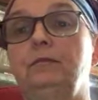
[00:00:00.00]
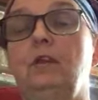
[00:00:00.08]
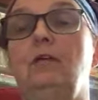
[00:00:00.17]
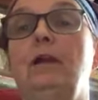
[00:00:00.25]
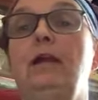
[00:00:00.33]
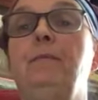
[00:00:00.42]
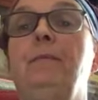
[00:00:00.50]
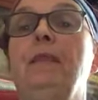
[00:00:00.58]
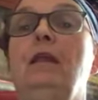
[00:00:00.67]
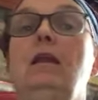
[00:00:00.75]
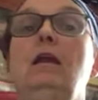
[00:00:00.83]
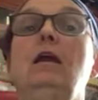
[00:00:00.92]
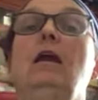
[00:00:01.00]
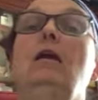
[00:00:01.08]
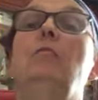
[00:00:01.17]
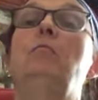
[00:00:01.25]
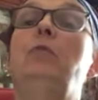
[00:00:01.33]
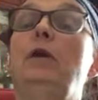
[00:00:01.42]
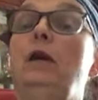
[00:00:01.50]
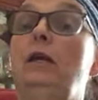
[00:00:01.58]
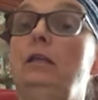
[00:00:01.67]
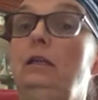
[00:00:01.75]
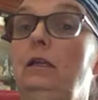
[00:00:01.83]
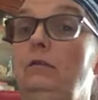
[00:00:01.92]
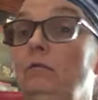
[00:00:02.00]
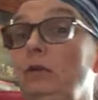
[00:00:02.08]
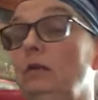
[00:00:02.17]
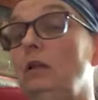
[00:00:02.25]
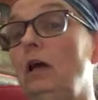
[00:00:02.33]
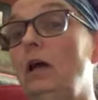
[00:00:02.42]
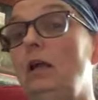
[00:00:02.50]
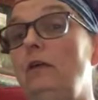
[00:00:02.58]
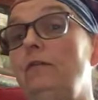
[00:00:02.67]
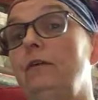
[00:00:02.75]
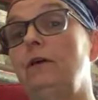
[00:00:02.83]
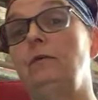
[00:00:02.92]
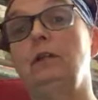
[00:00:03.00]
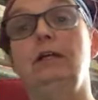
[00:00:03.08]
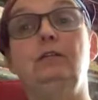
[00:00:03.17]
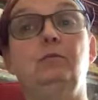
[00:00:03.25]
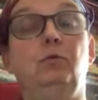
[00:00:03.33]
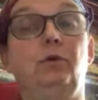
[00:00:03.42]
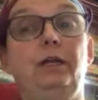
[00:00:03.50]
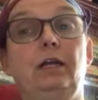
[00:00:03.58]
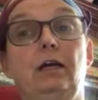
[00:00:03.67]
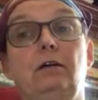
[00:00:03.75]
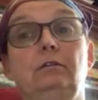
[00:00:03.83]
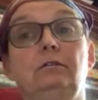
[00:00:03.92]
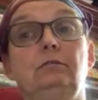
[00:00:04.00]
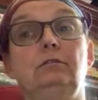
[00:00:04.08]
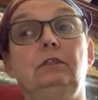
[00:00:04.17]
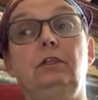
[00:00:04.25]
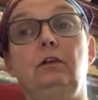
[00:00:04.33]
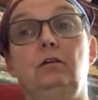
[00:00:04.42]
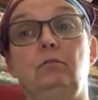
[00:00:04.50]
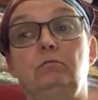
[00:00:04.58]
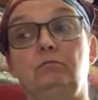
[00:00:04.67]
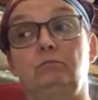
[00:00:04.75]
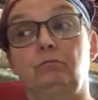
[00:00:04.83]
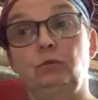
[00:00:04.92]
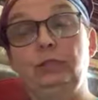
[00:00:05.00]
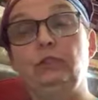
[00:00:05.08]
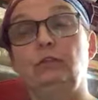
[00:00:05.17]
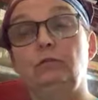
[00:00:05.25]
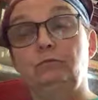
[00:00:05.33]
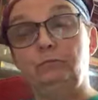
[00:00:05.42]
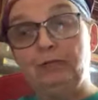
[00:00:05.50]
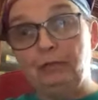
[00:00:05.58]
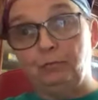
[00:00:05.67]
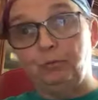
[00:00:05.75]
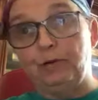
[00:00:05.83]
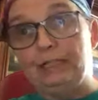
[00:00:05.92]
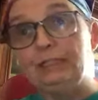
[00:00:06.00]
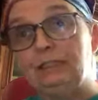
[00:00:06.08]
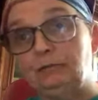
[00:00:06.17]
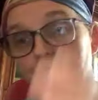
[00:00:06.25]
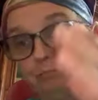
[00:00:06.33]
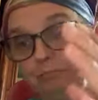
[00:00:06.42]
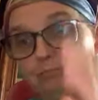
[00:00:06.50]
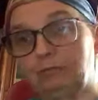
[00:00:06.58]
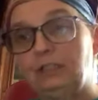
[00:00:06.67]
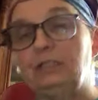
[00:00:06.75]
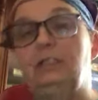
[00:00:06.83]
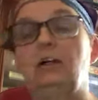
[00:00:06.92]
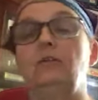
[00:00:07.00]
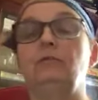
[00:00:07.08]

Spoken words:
All right. But in real life, I would like to point out, real in present, because it's all